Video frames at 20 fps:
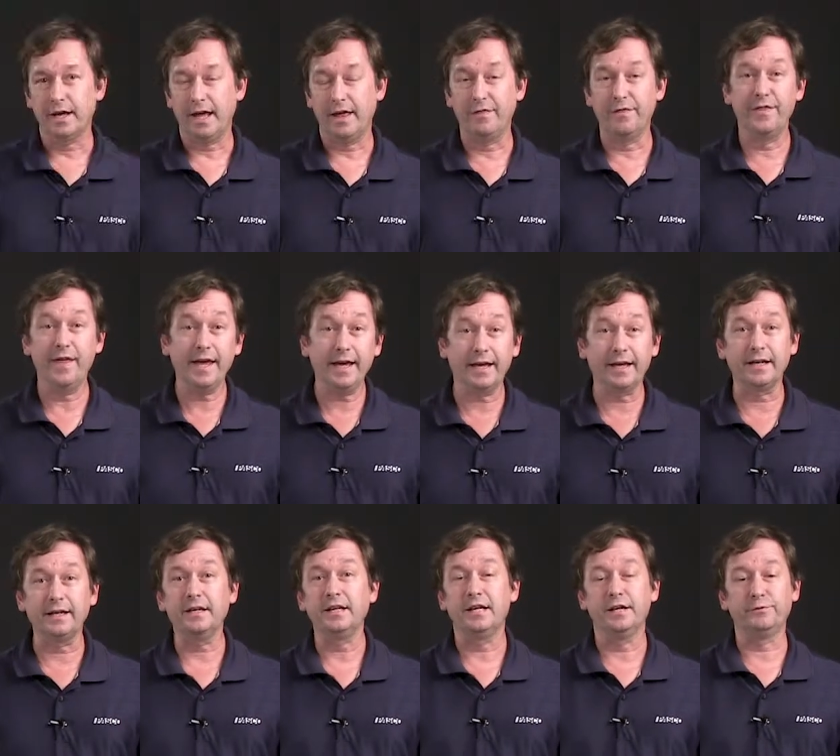And
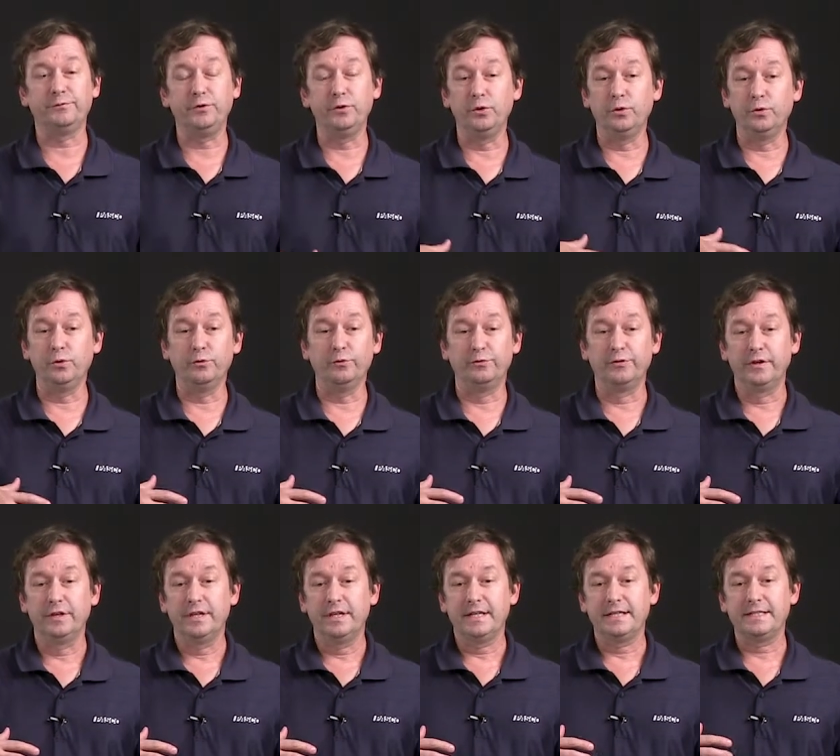then if you've
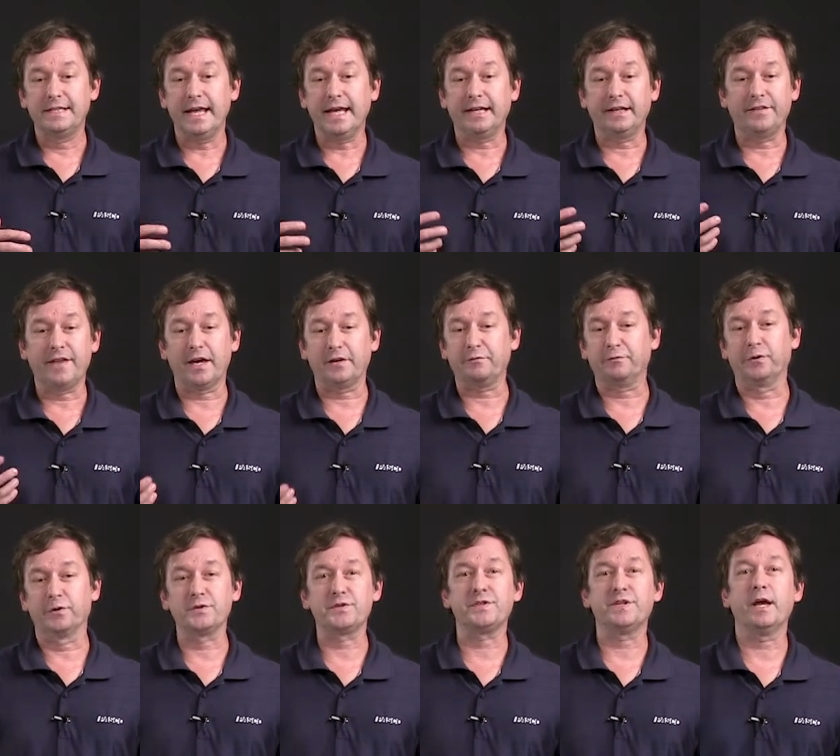taken that
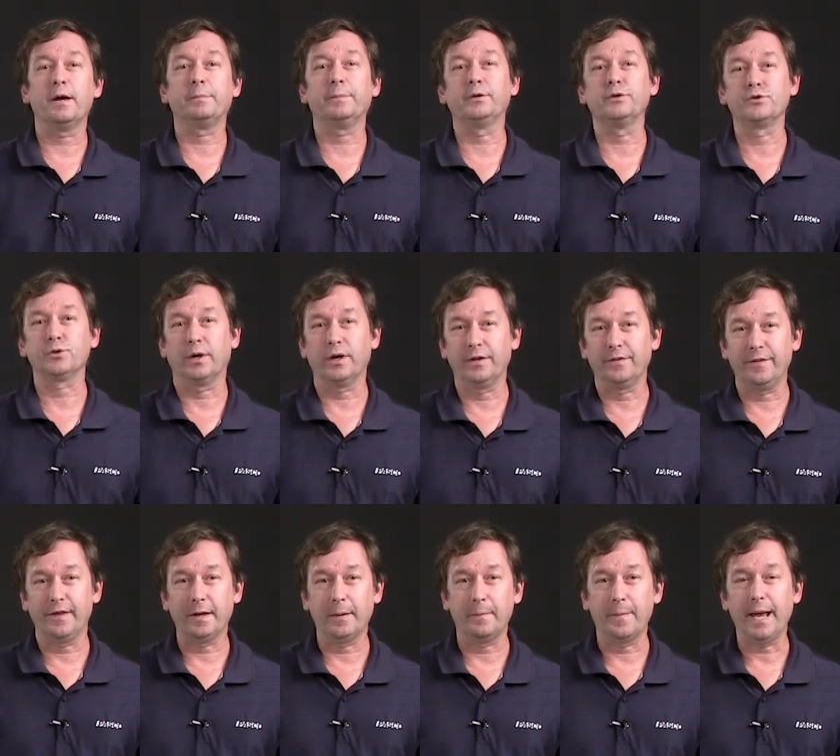first step and drawn
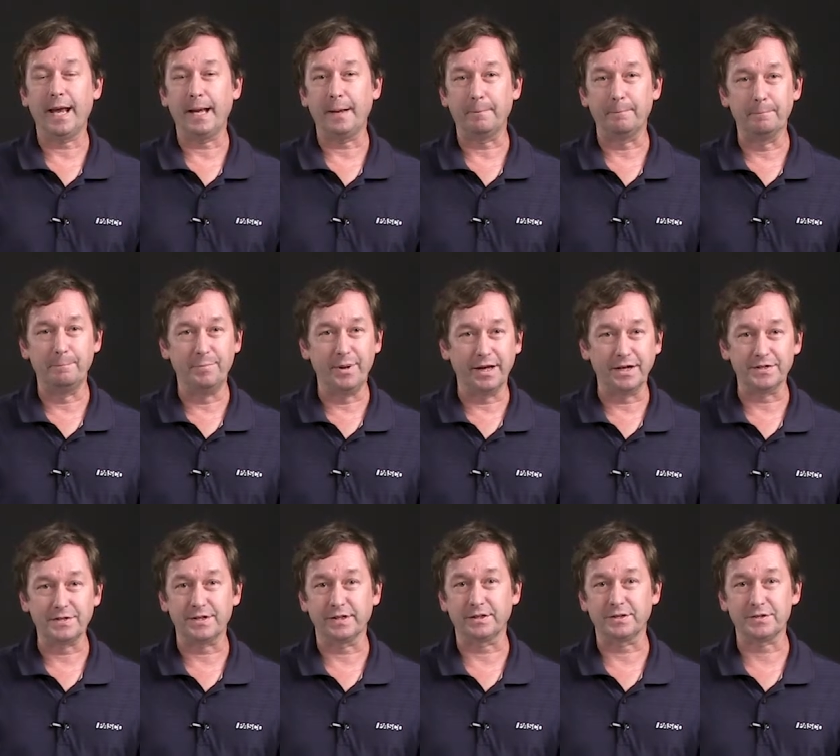them a
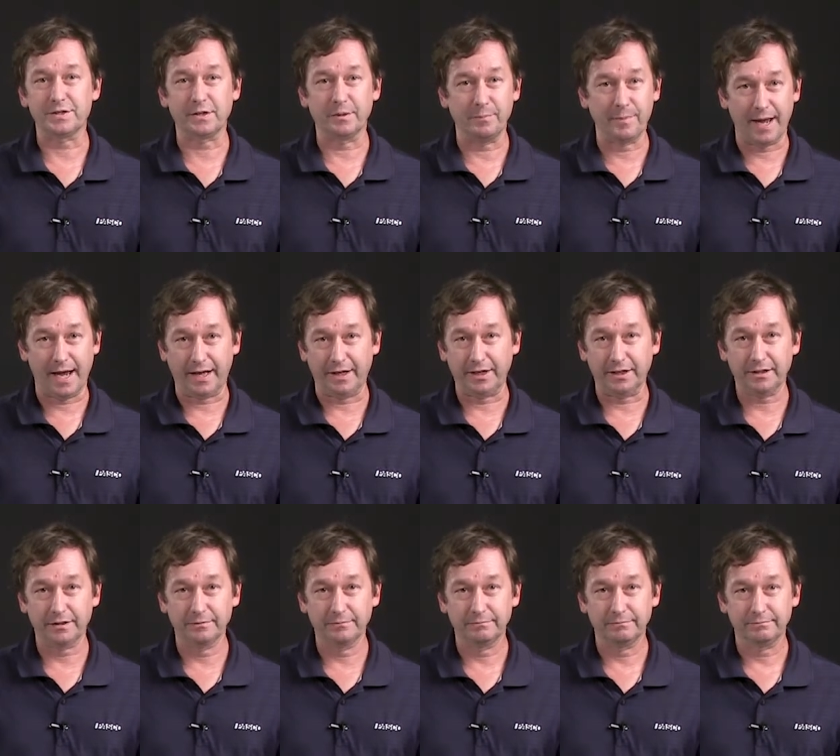basic
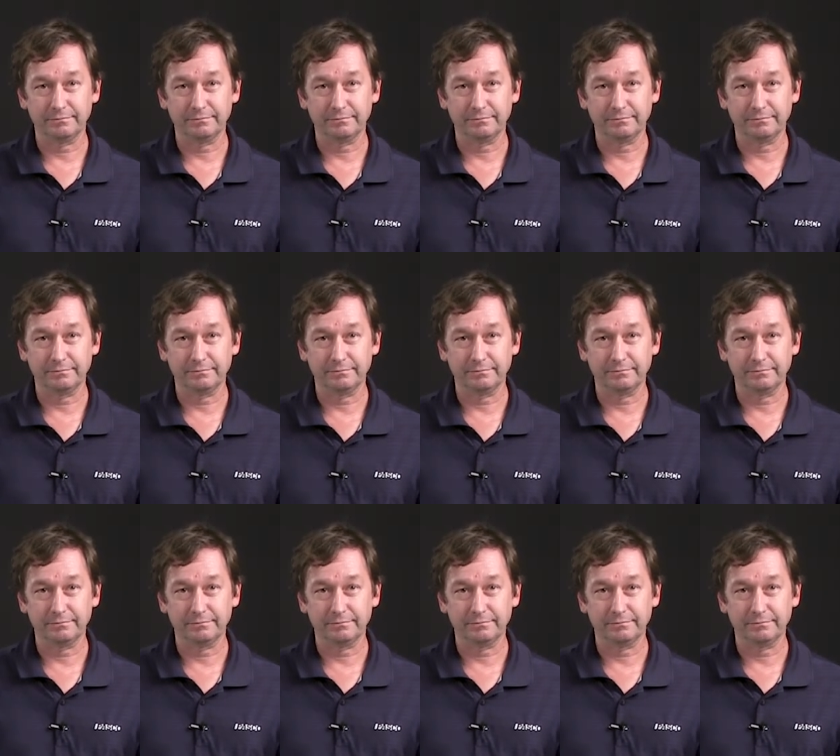schematic,